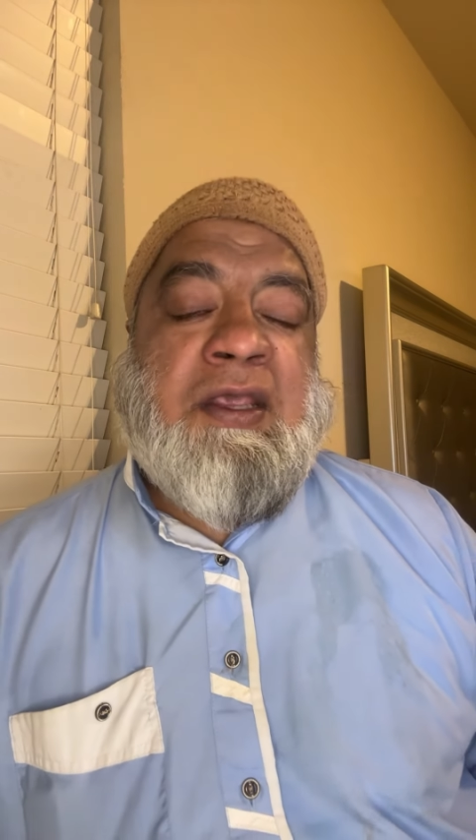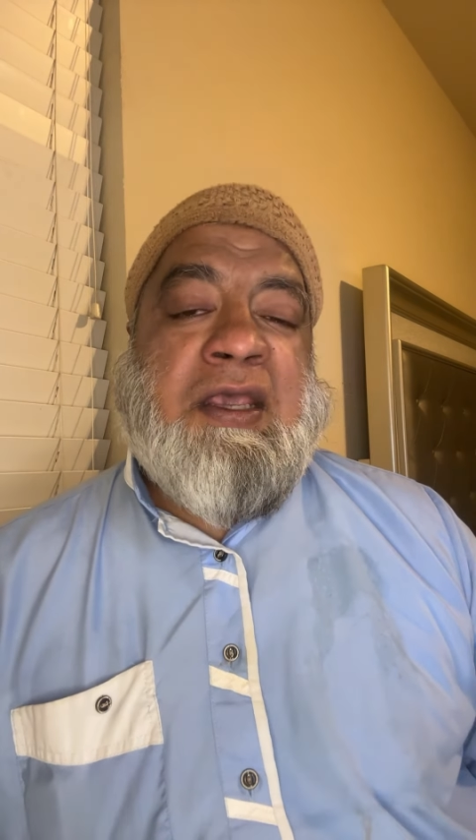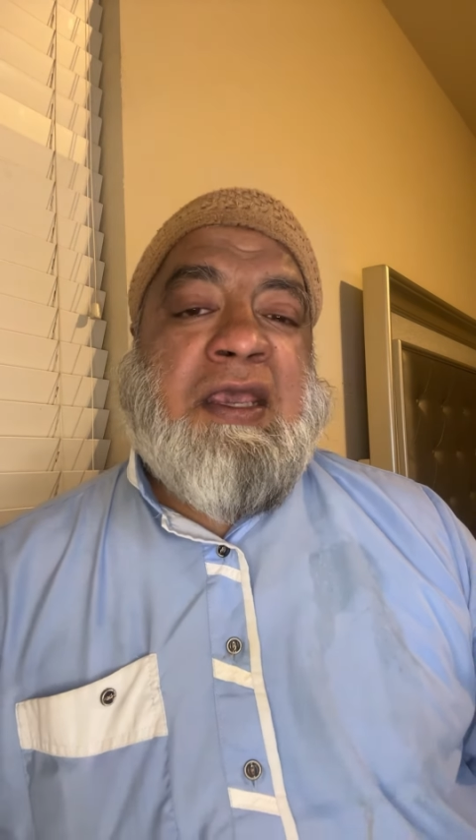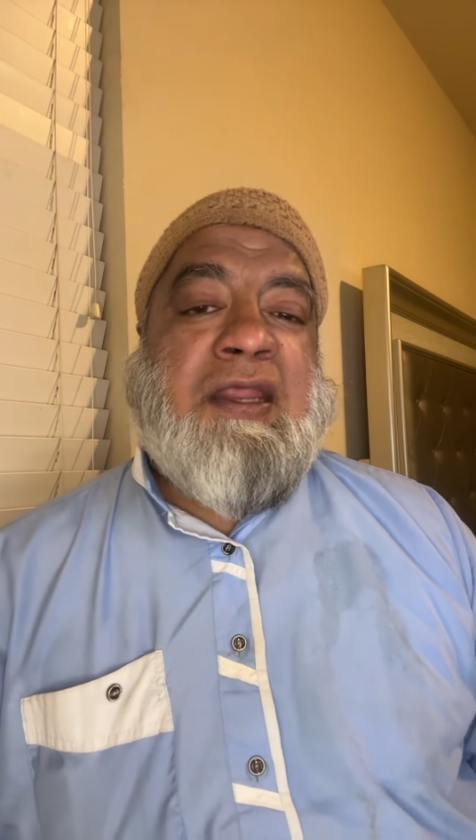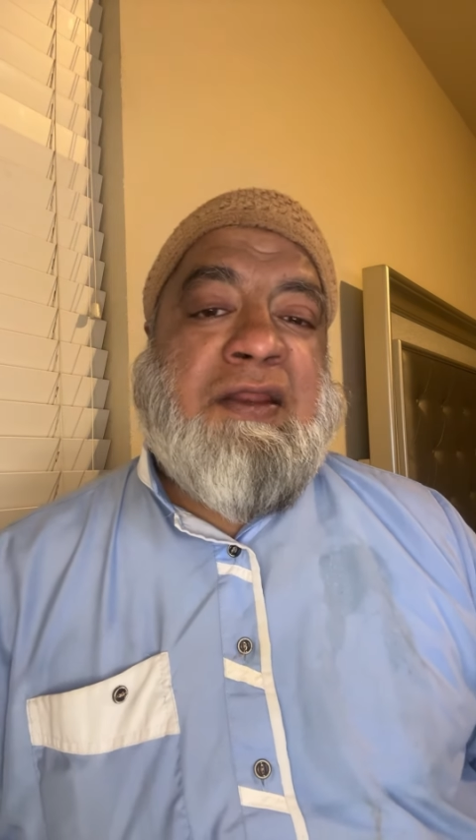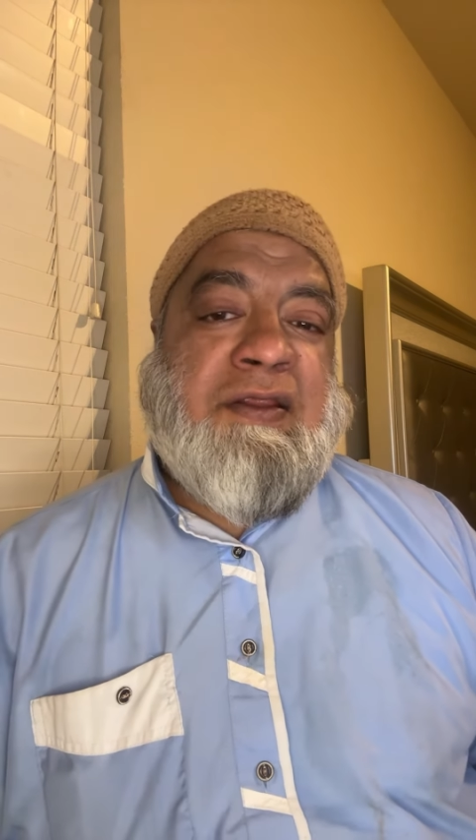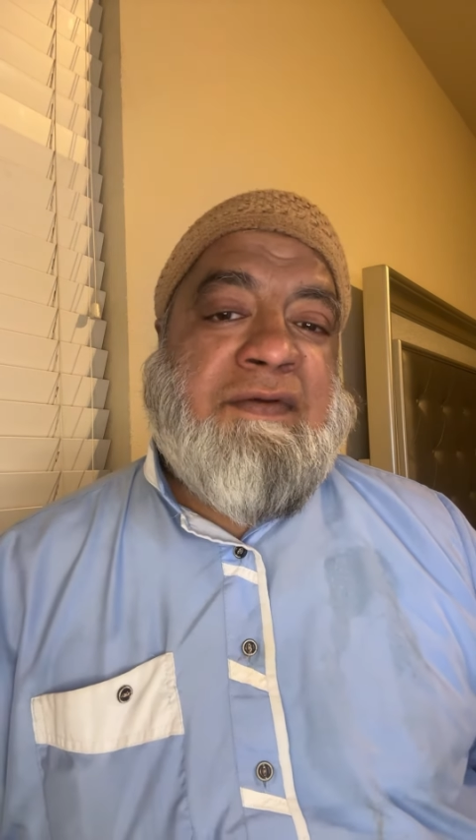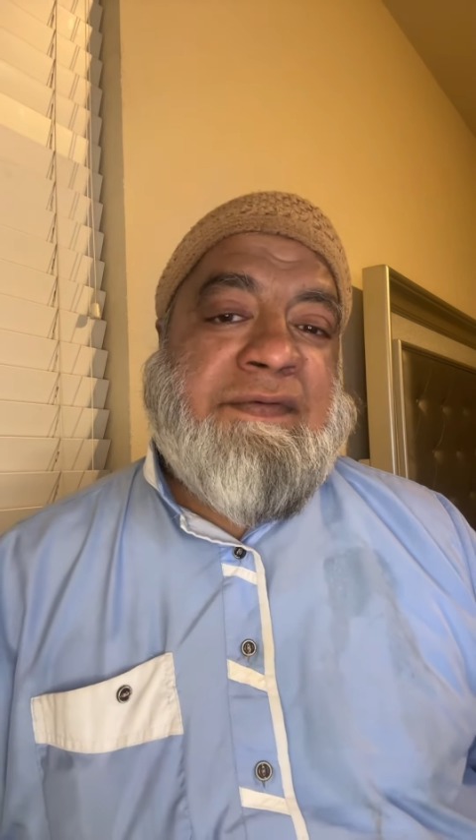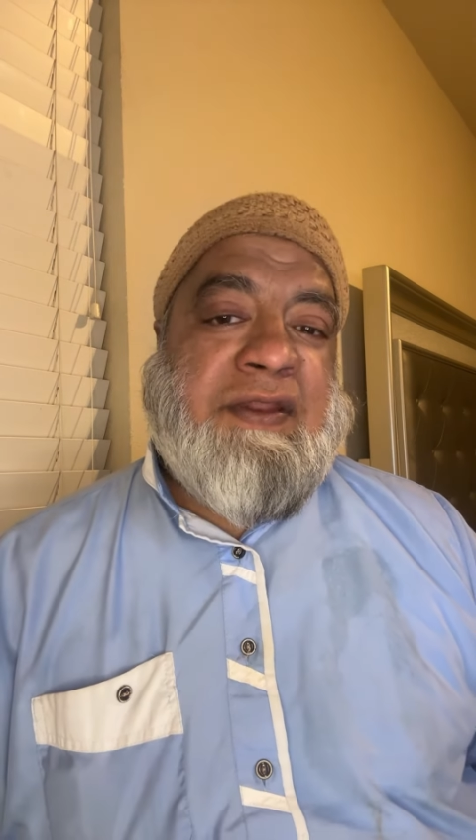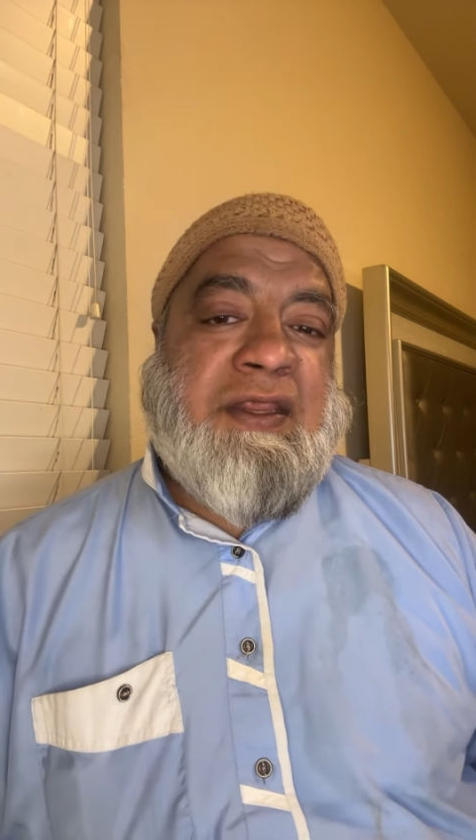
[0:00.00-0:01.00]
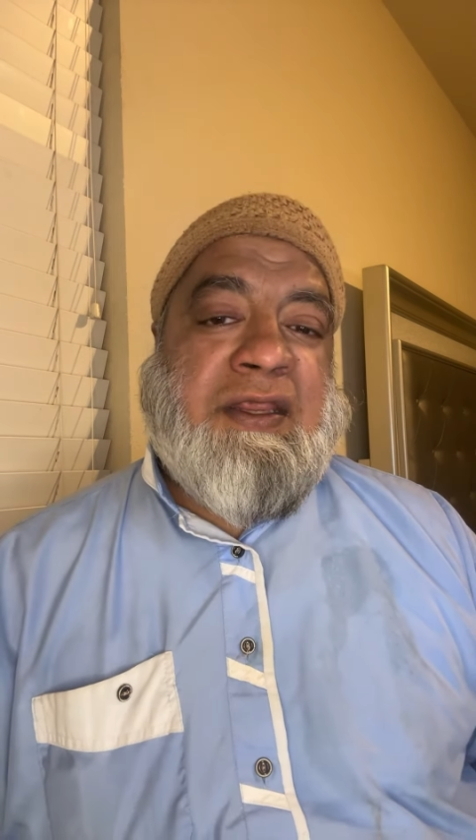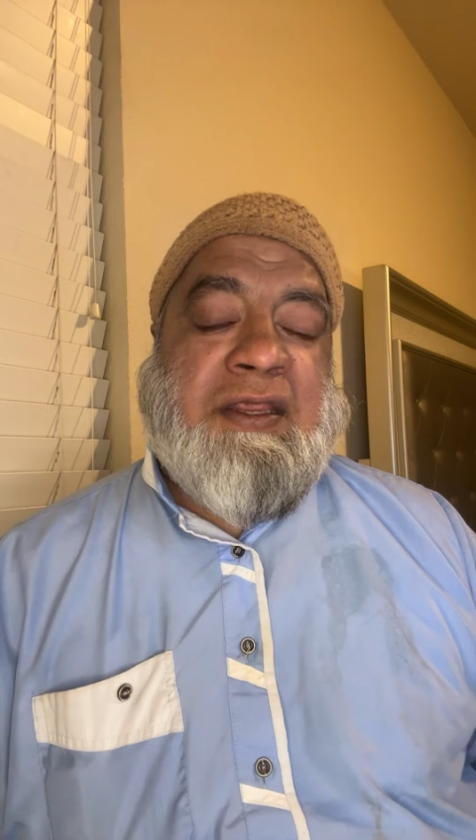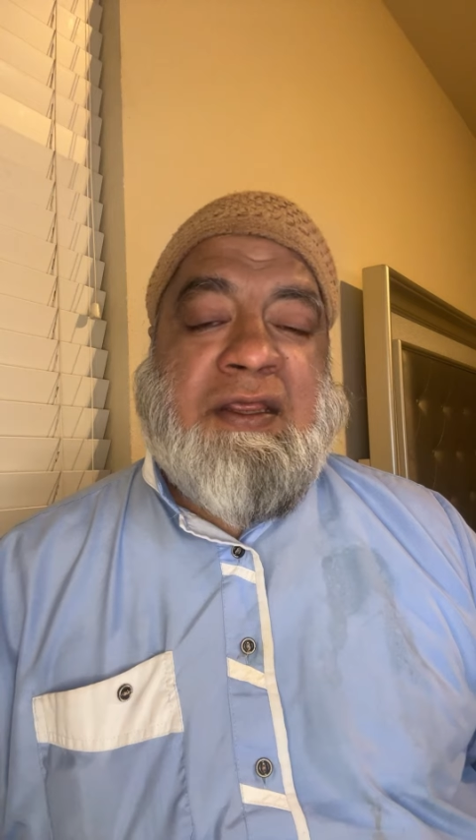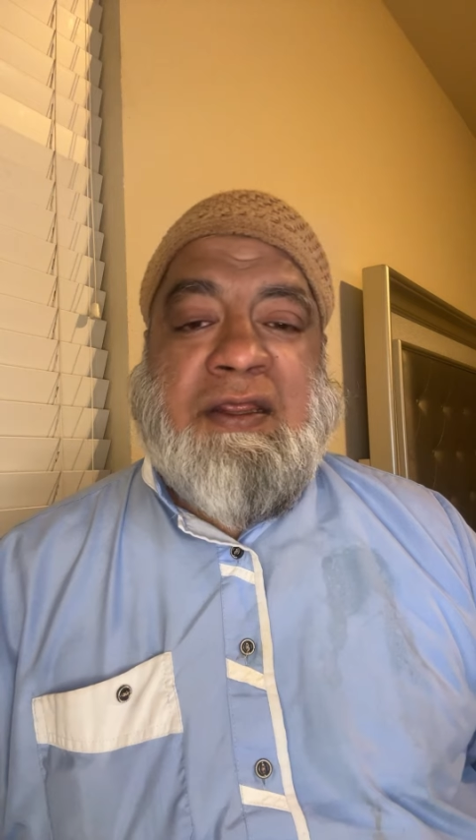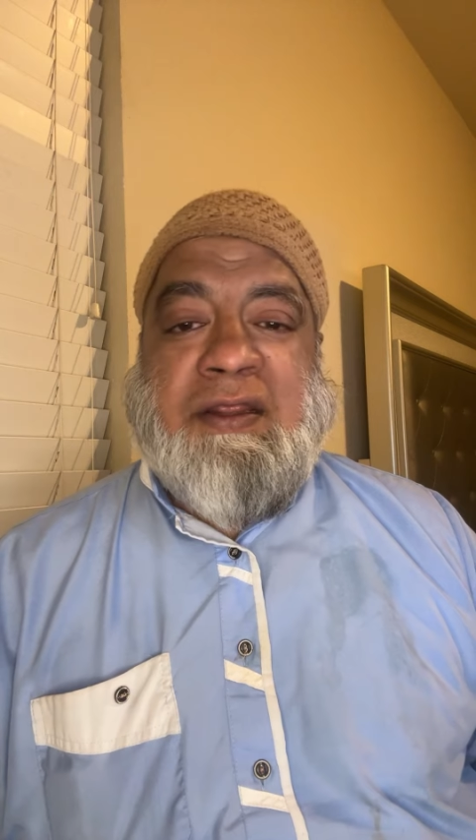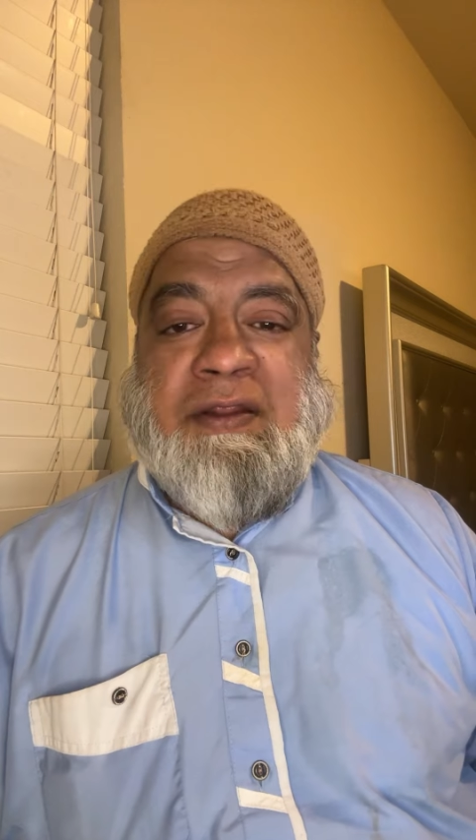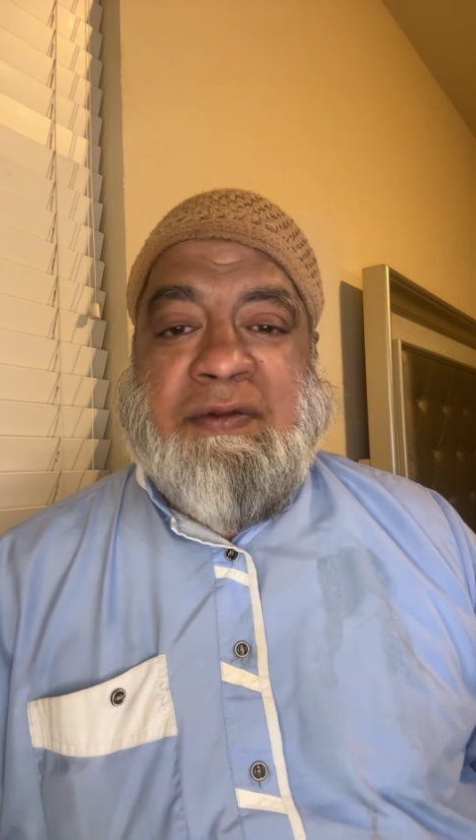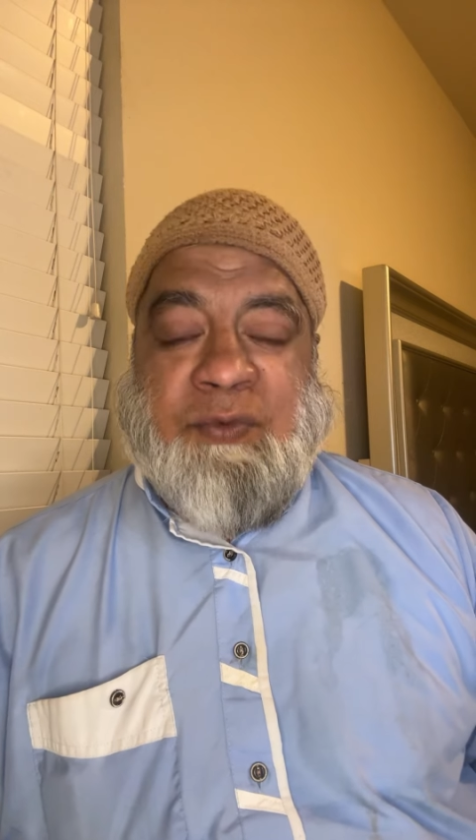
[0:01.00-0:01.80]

And if the